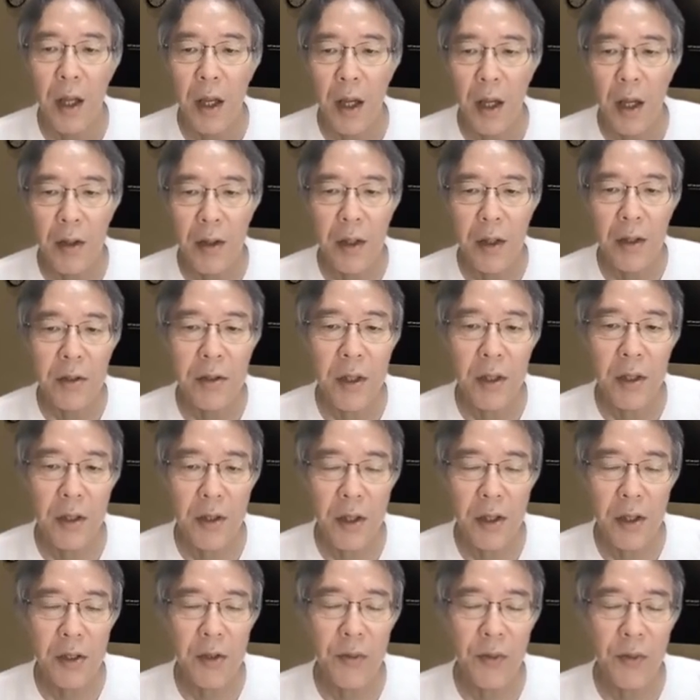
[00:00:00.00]
And actually
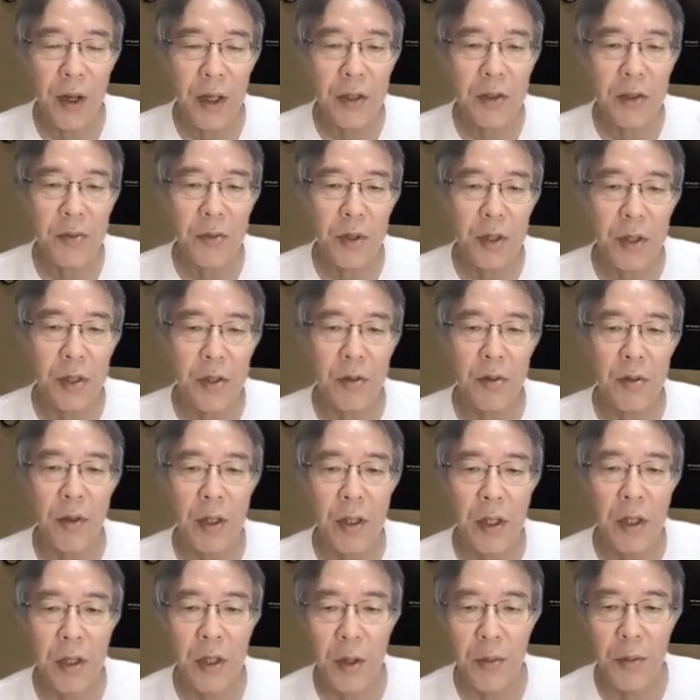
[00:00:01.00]
this fact was
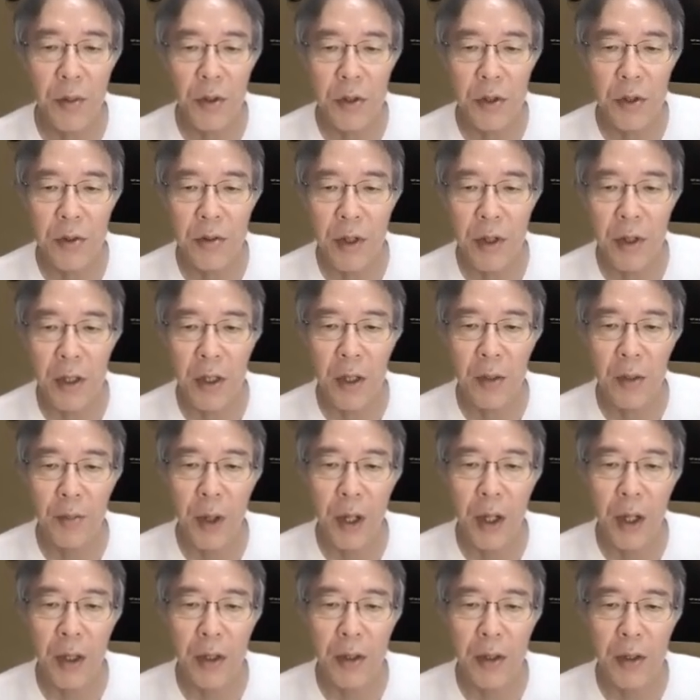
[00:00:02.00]
already demonstrated
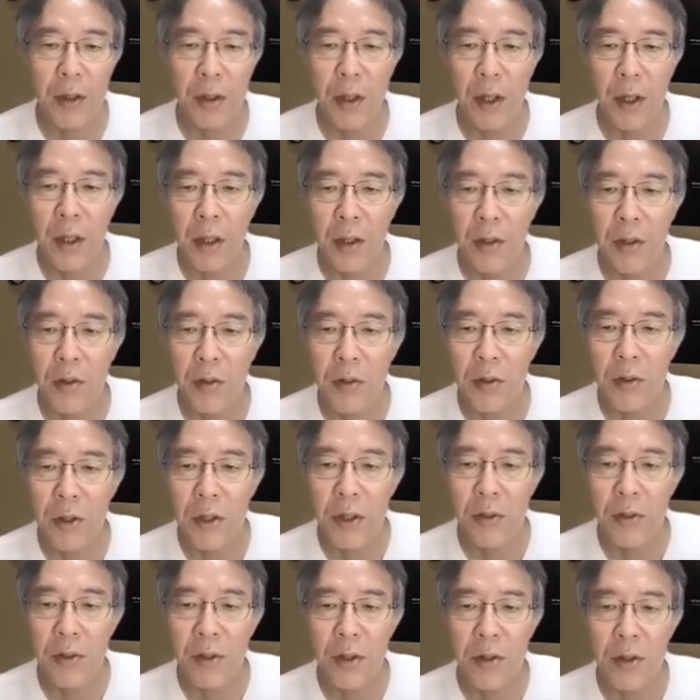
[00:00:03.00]
back in
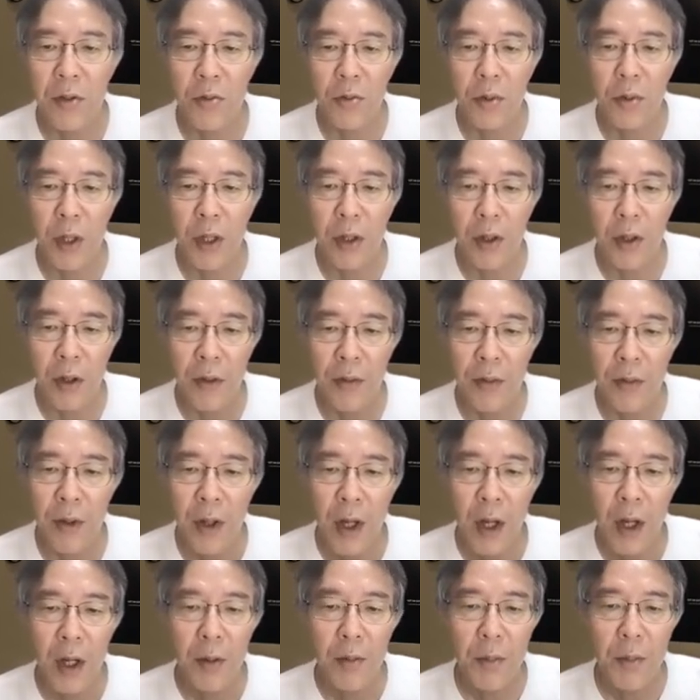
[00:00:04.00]
2012
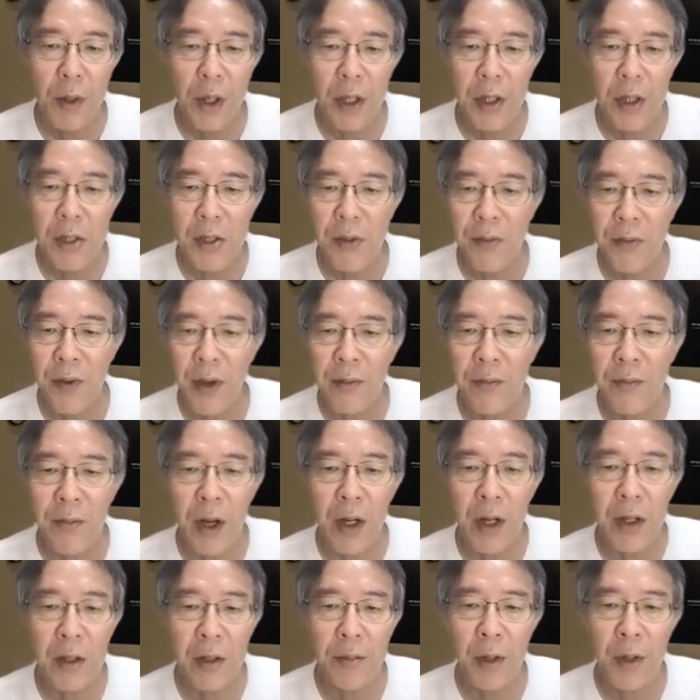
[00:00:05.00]
by Sven
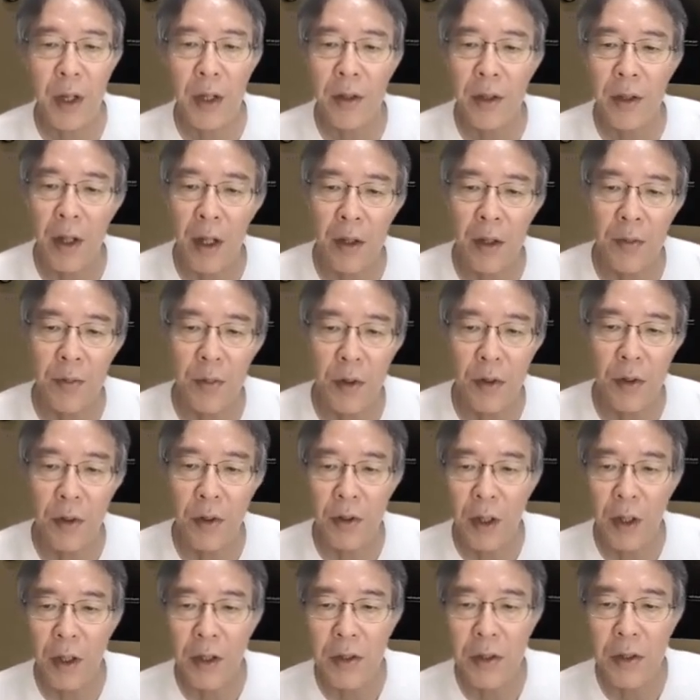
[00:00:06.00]
Bachmann and
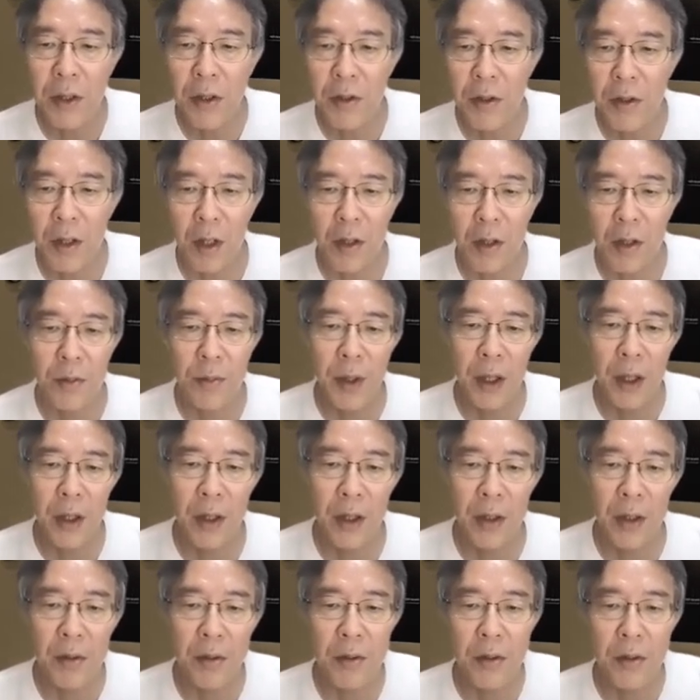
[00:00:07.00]
Bruno Nachtergaele by
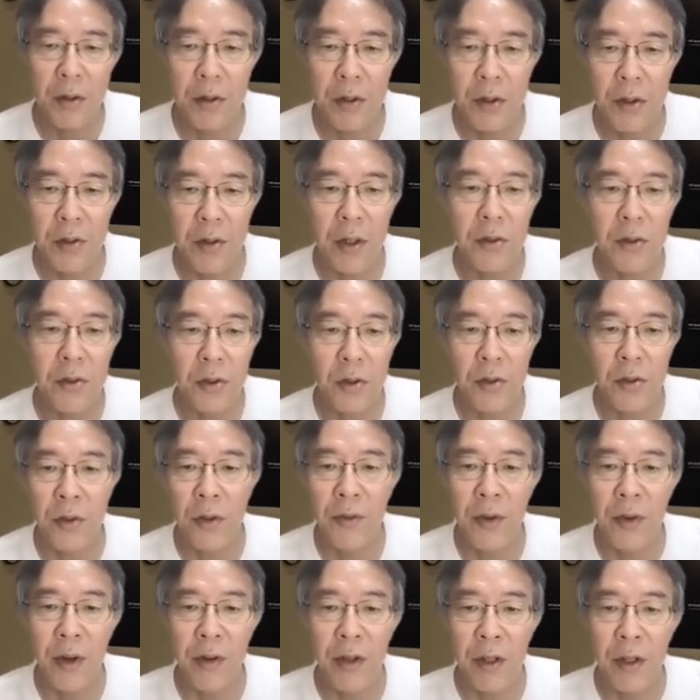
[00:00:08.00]
a construction
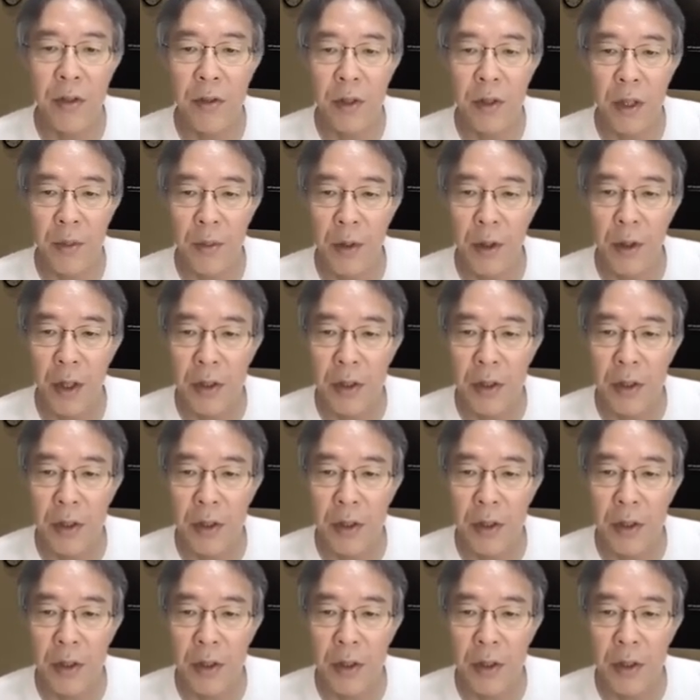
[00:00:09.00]
of very clever